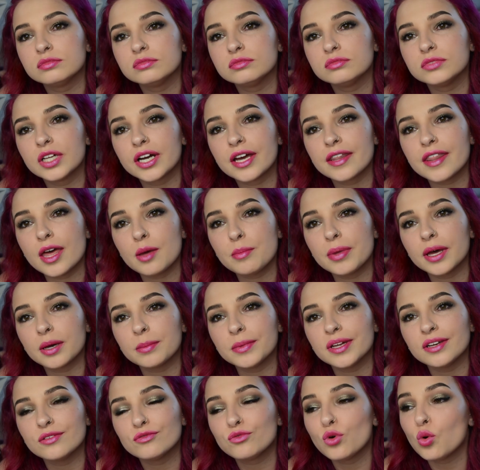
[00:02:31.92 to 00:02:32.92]
Look at that
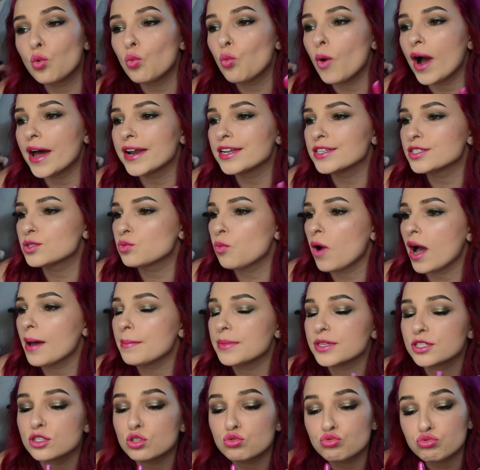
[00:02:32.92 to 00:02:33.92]
pigment for one swipe.
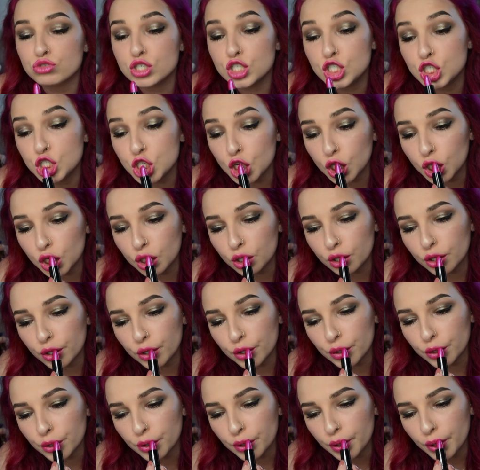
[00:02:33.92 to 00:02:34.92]
This is
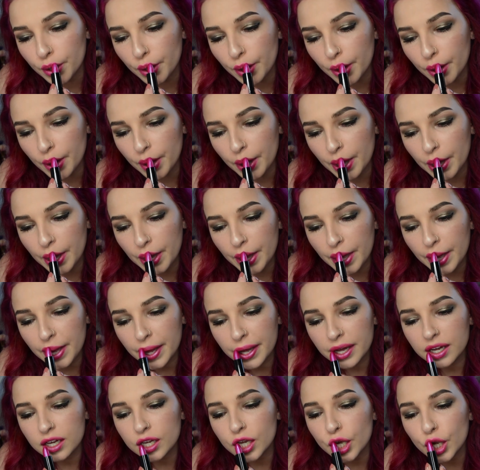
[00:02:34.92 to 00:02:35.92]
ridiculous.
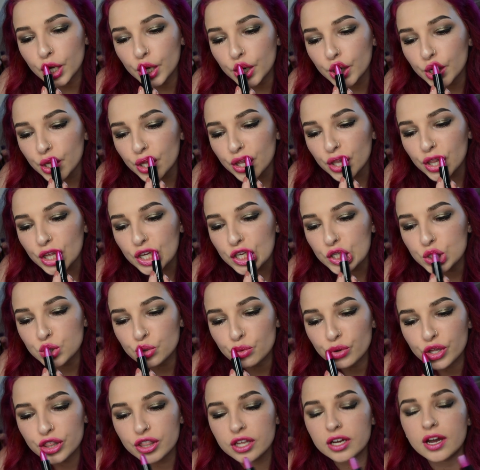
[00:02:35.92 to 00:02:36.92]
And these
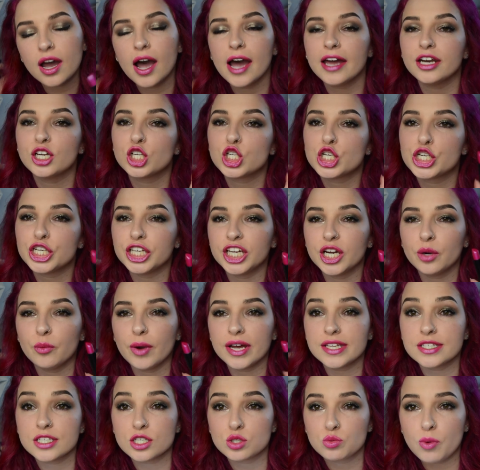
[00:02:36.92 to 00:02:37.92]
were the kind of sheer
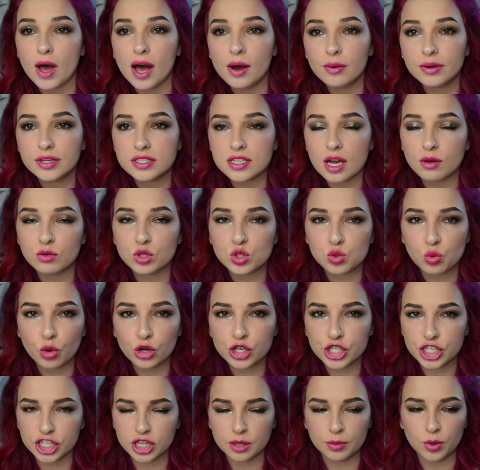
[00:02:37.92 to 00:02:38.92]
ones as well, because I was
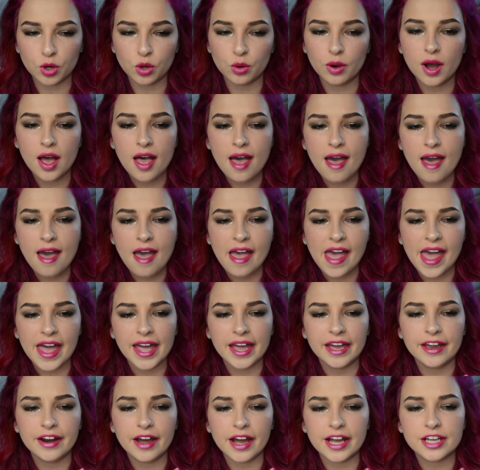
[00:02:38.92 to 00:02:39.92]
swatching them all
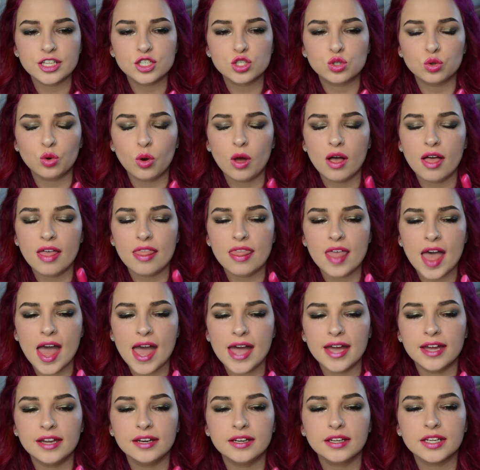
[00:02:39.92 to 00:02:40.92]
and I saw
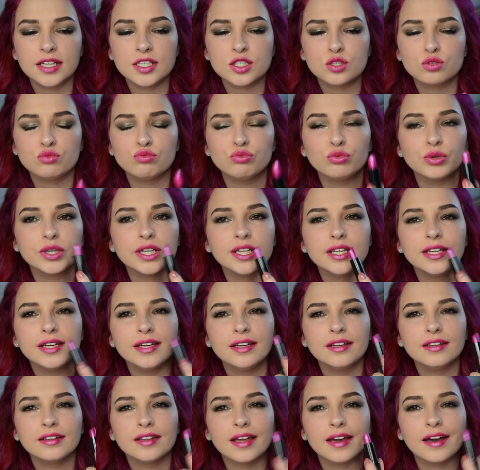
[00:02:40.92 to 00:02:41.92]
that it's
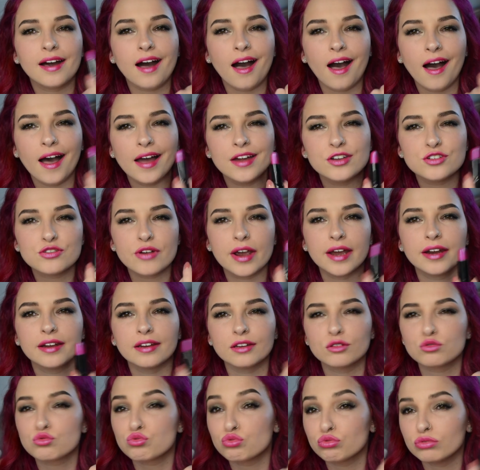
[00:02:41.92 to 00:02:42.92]
really like hydrating.
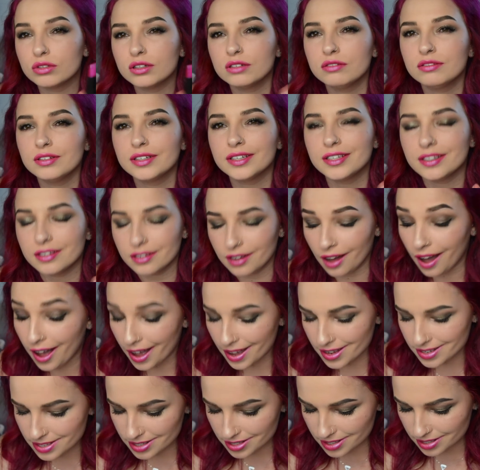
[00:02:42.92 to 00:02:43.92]
It's really, really
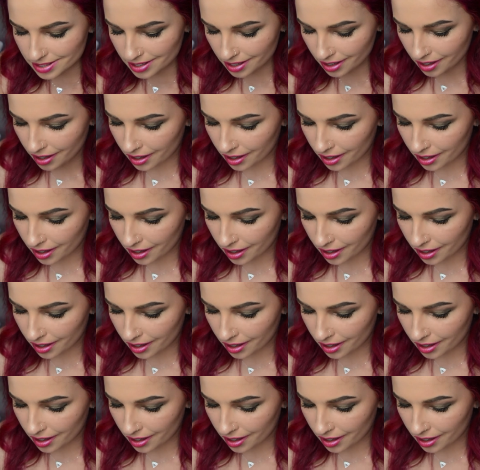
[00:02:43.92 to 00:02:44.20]
nice.